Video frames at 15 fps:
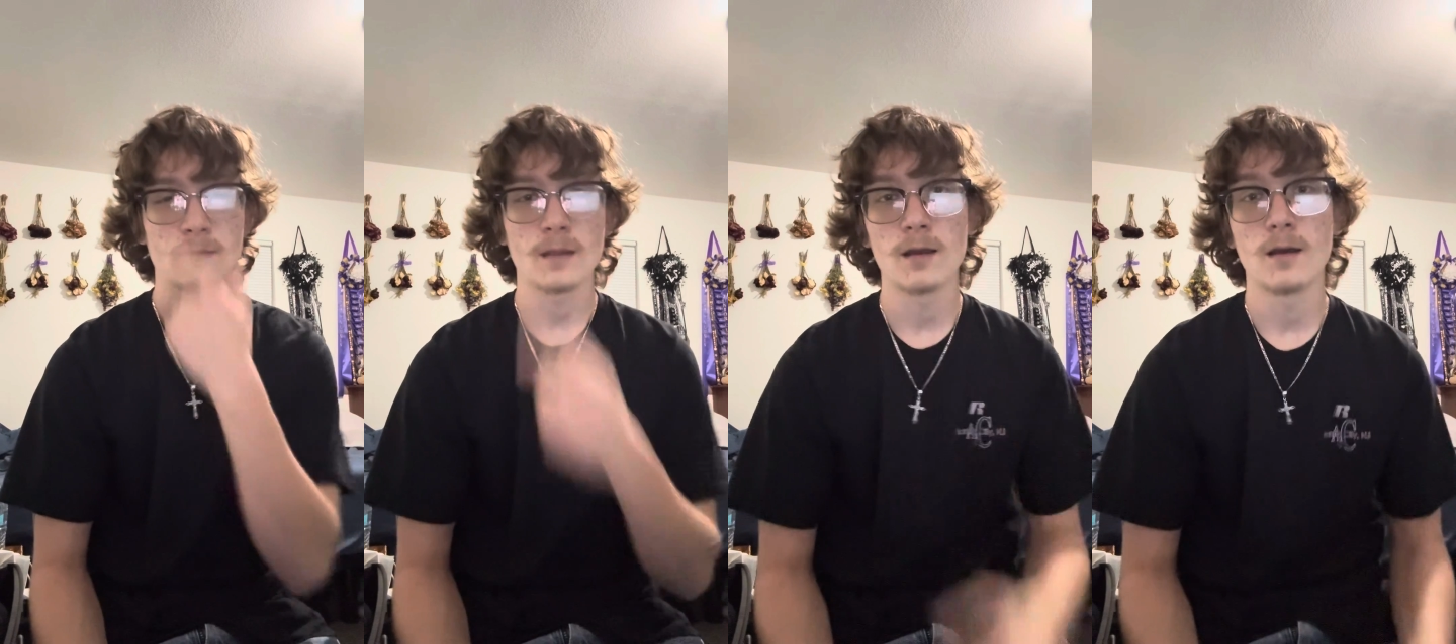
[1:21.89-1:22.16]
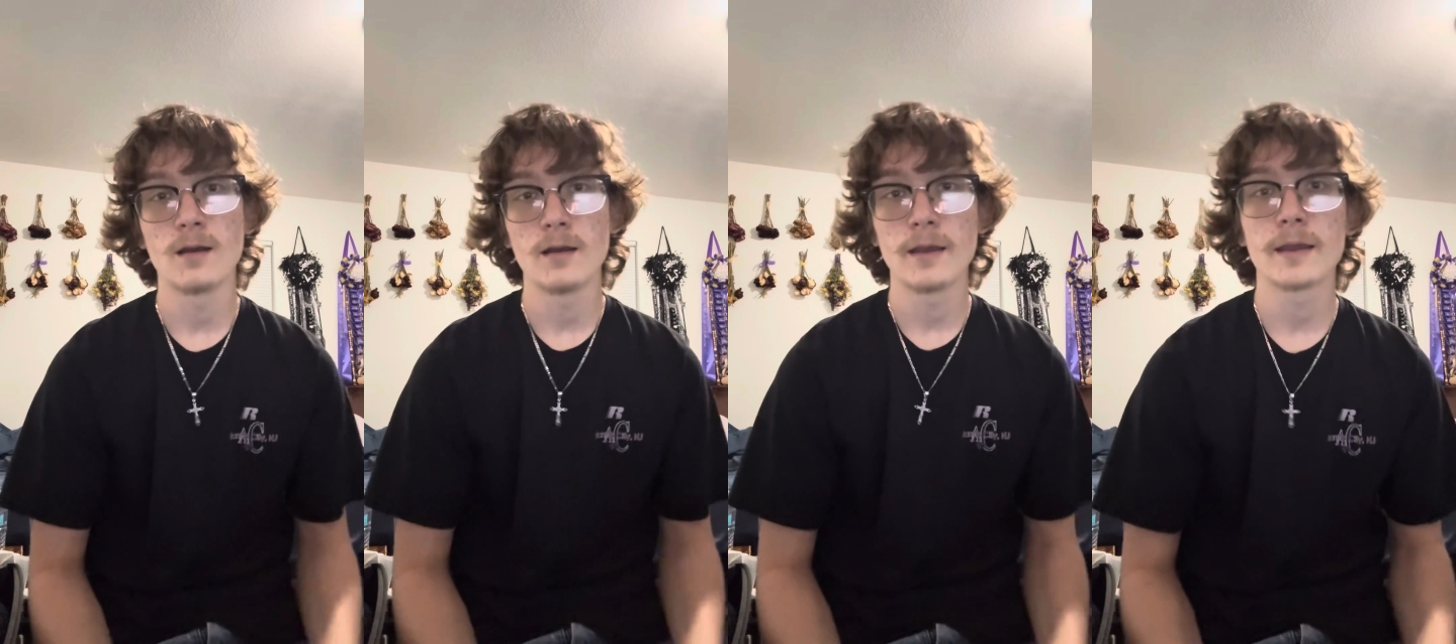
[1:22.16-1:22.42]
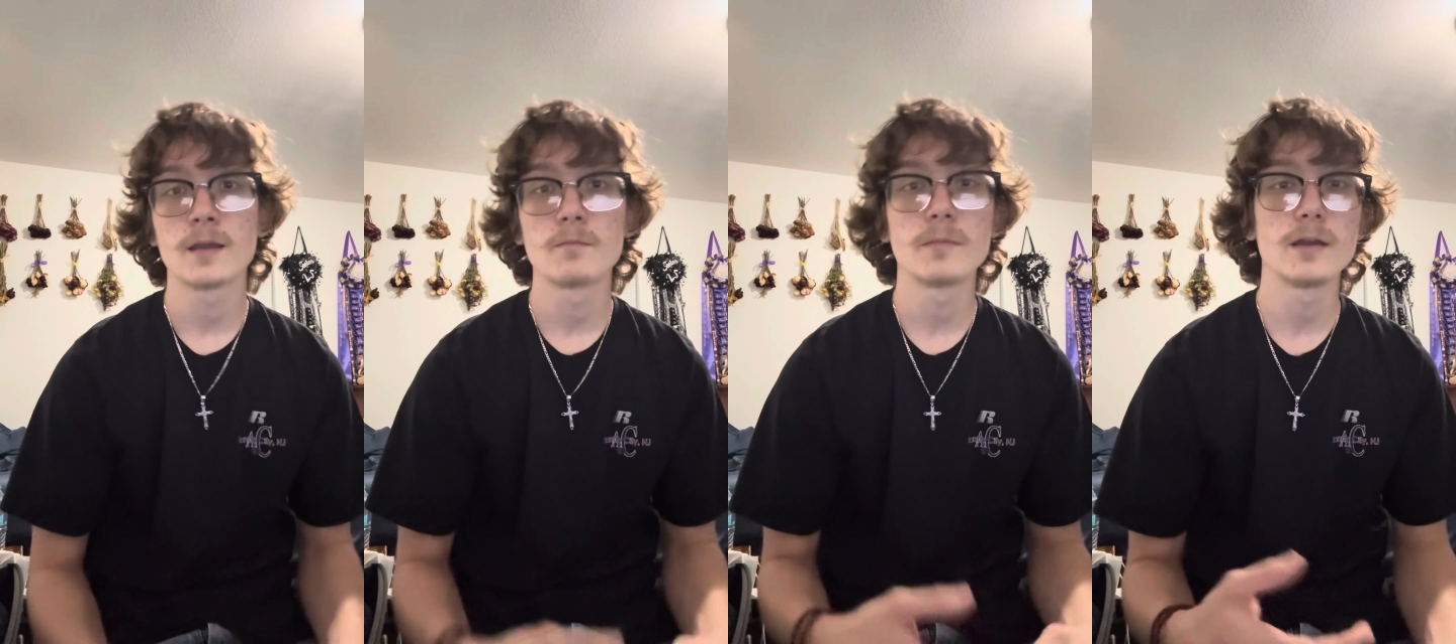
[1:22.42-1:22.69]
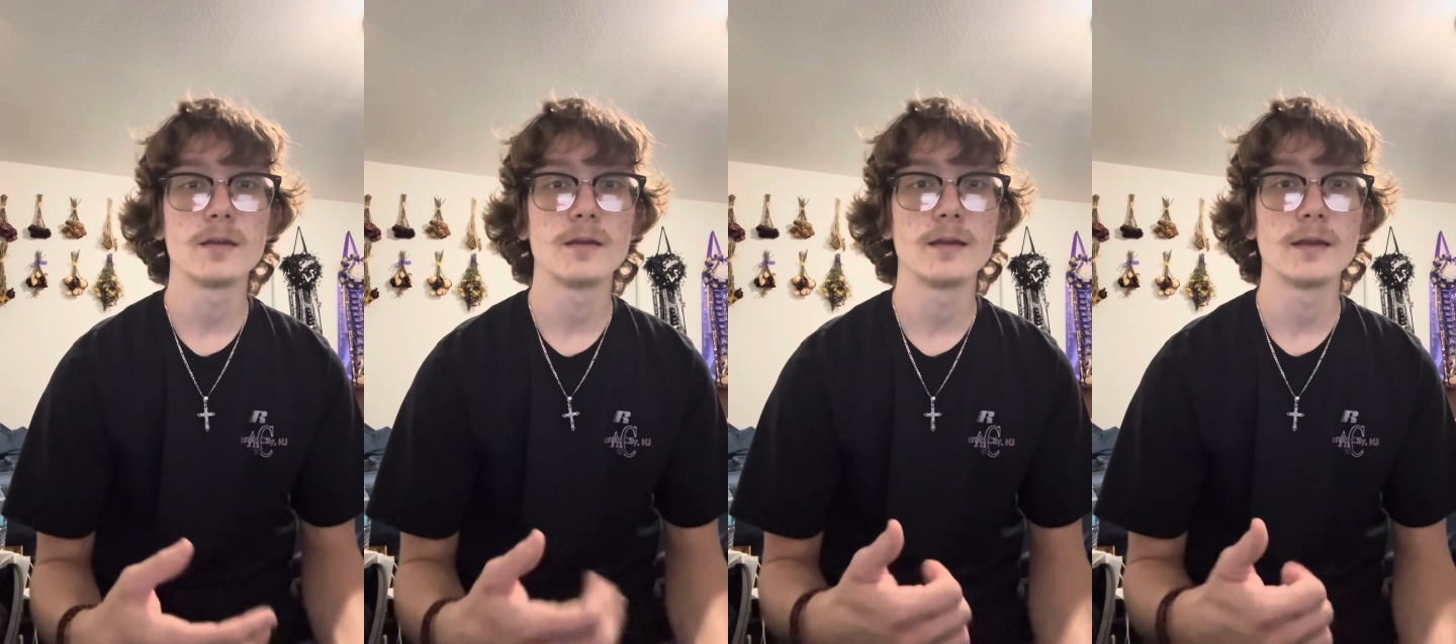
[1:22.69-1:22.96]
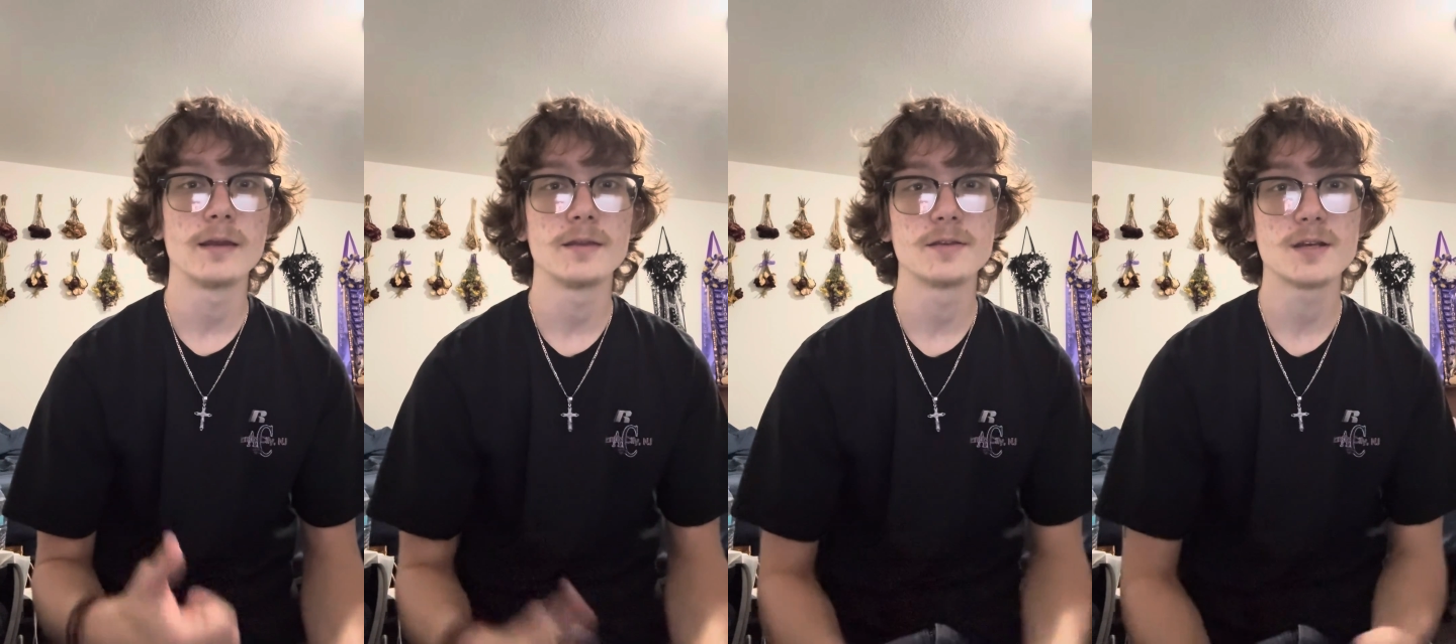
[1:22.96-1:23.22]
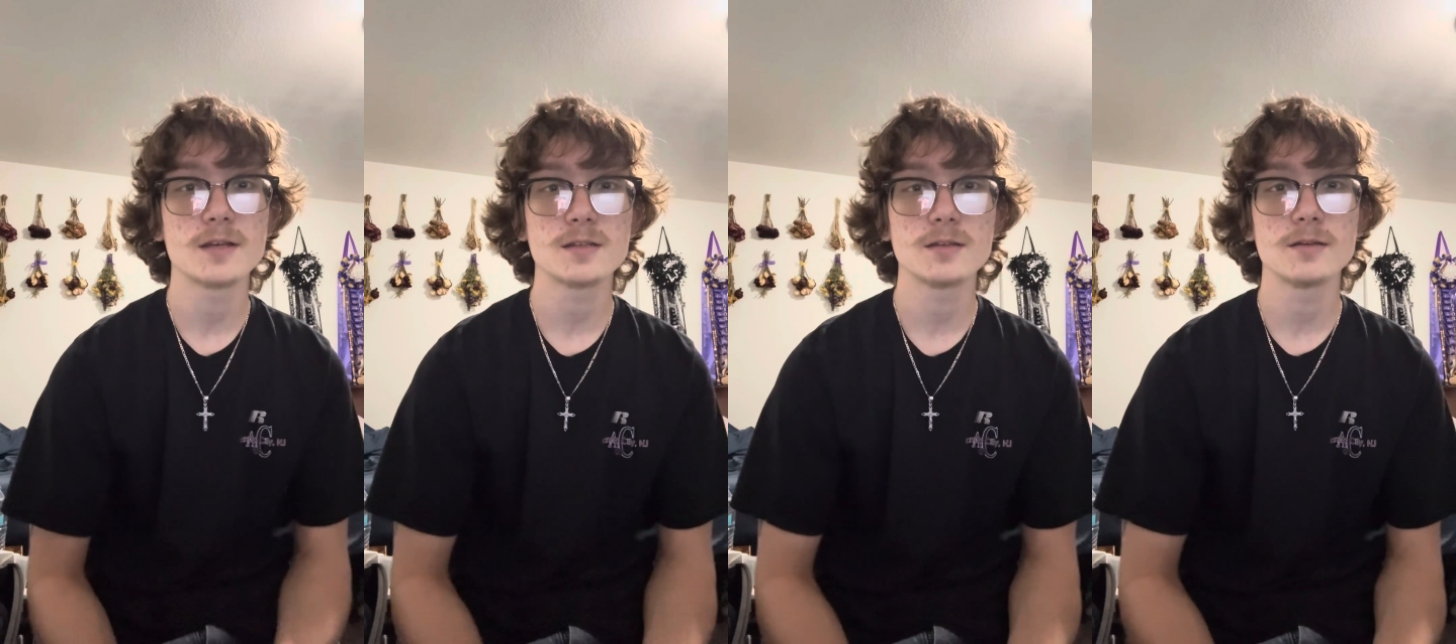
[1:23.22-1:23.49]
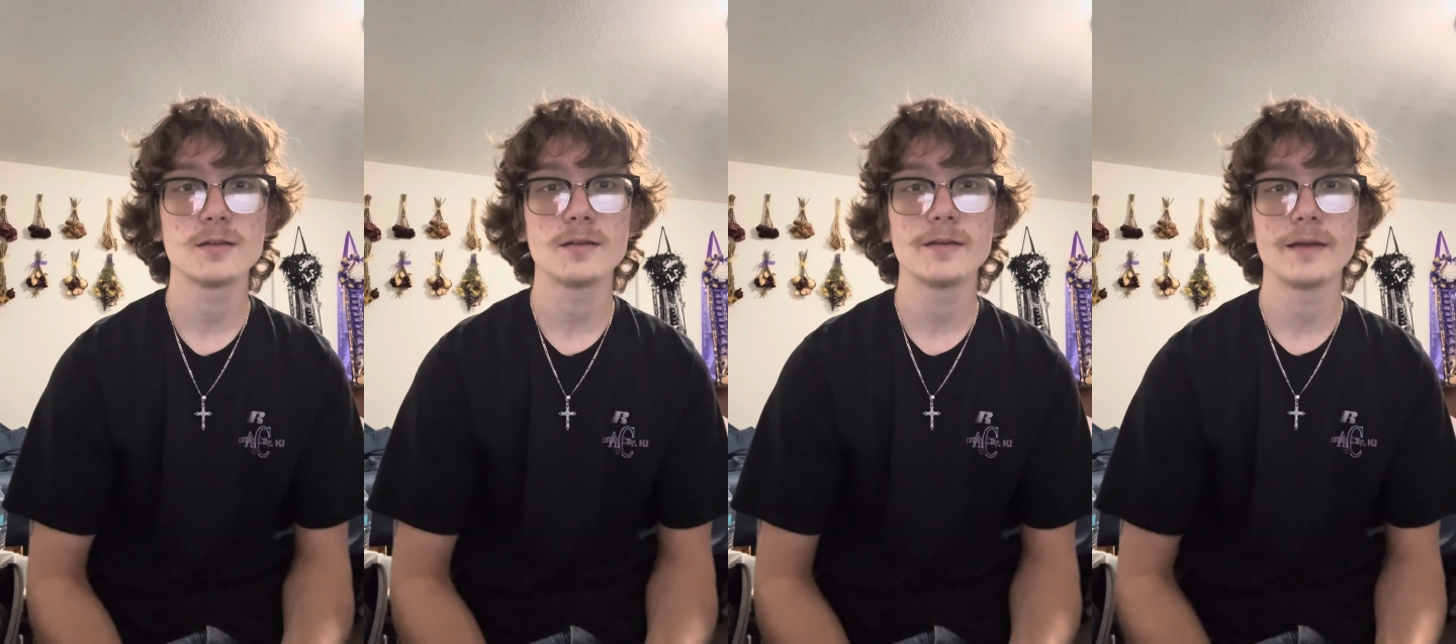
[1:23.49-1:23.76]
it can be ingested